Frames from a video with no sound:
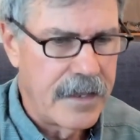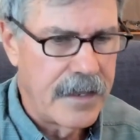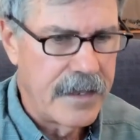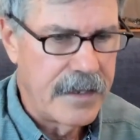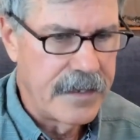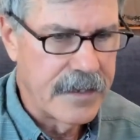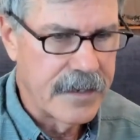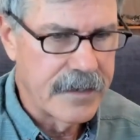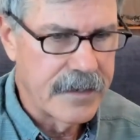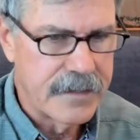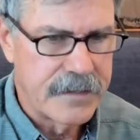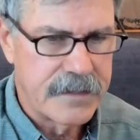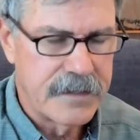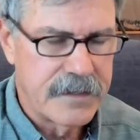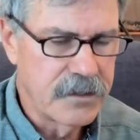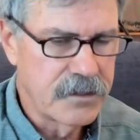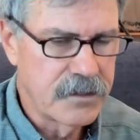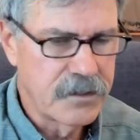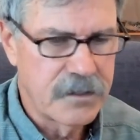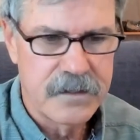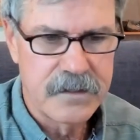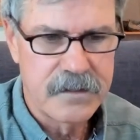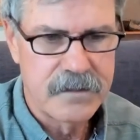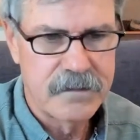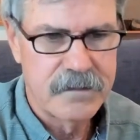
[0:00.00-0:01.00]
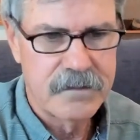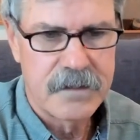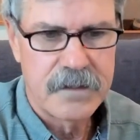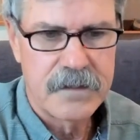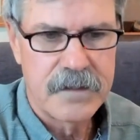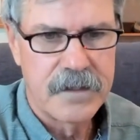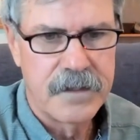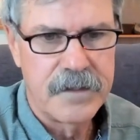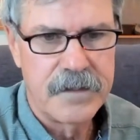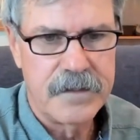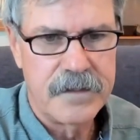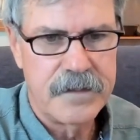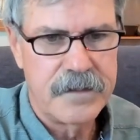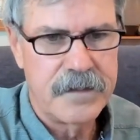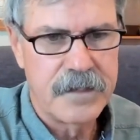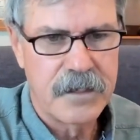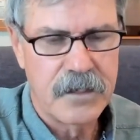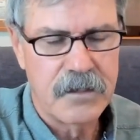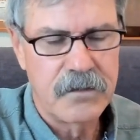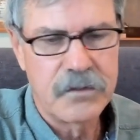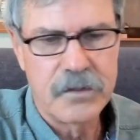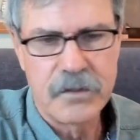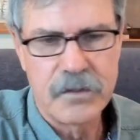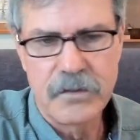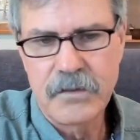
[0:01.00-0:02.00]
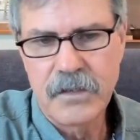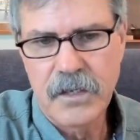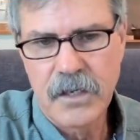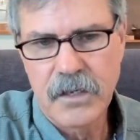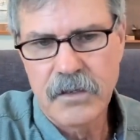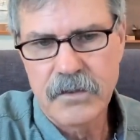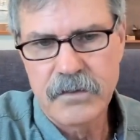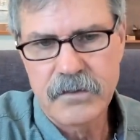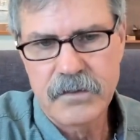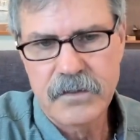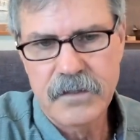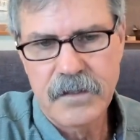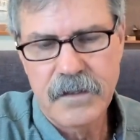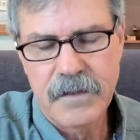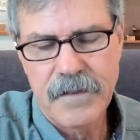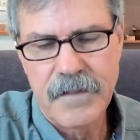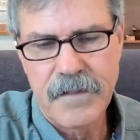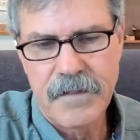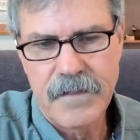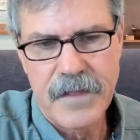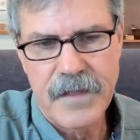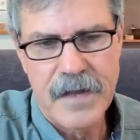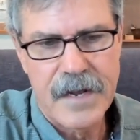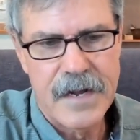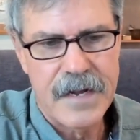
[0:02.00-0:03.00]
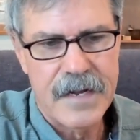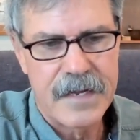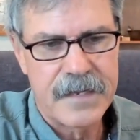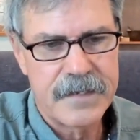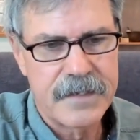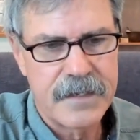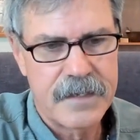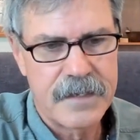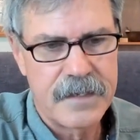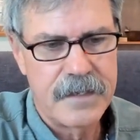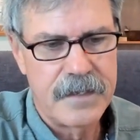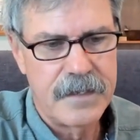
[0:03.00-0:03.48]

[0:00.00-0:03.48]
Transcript: In addition, the glucose that